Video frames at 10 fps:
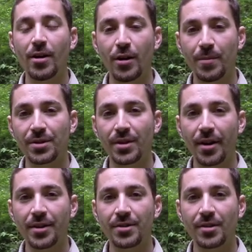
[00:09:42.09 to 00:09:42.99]

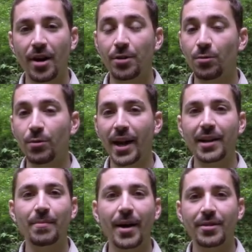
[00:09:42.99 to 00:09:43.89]
herbicides, other
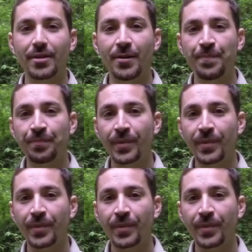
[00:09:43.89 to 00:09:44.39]
organic matter,